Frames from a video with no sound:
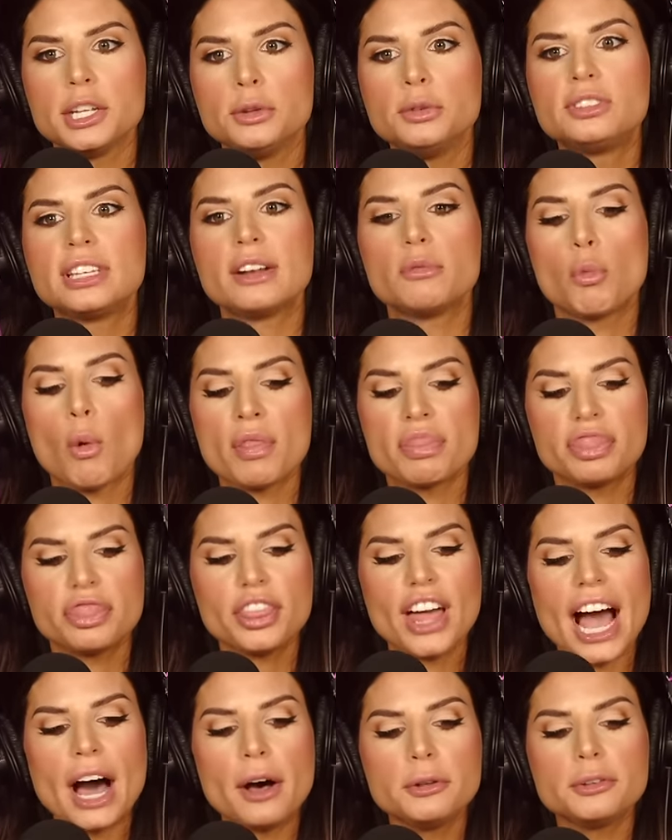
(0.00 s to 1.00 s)
You said
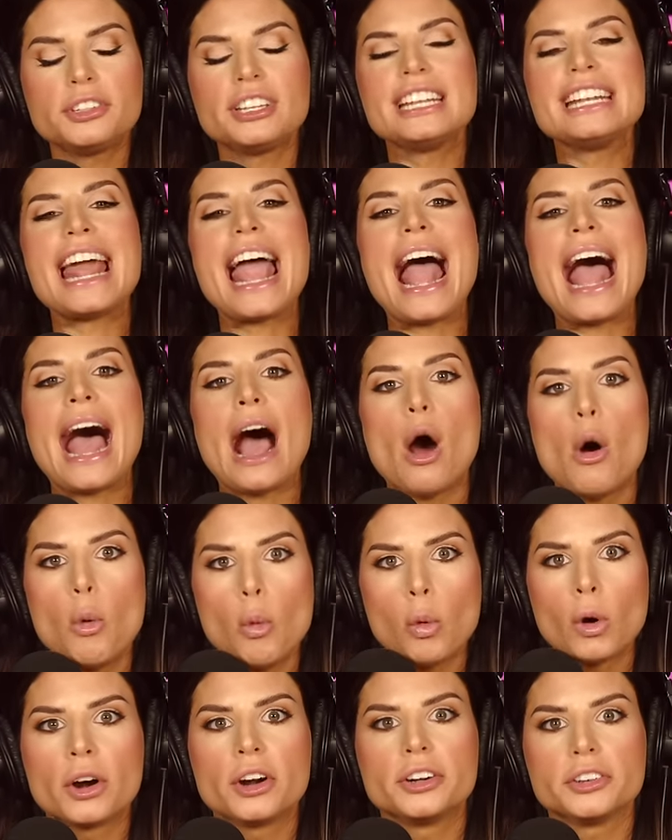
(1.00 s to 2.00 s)
1,000
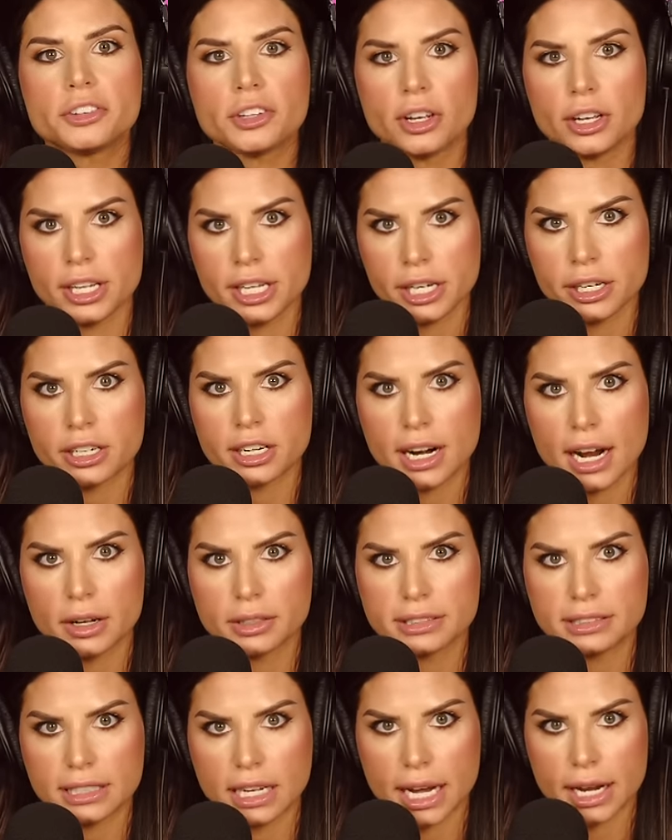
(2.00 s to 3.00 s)
hours a year
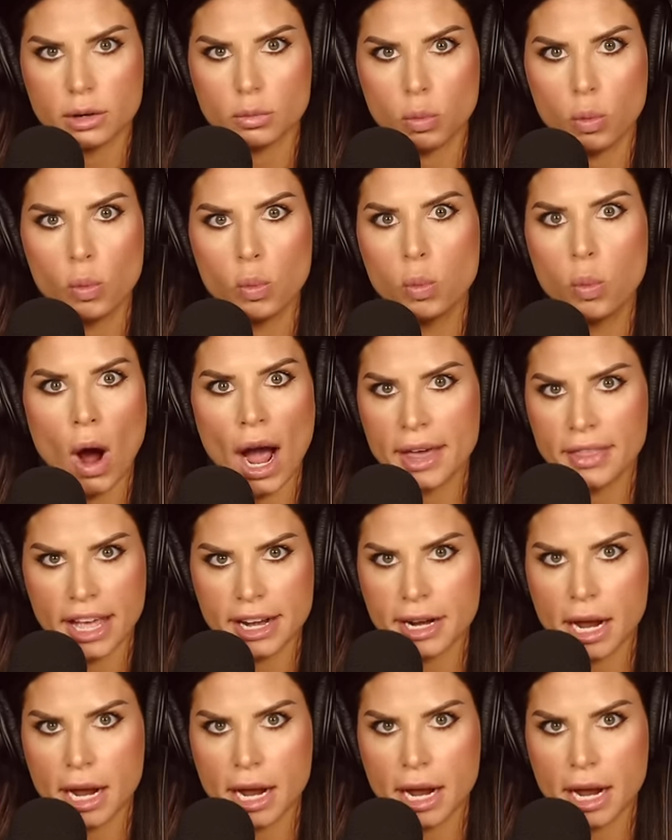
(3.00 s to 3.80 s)
outside. Why yeah.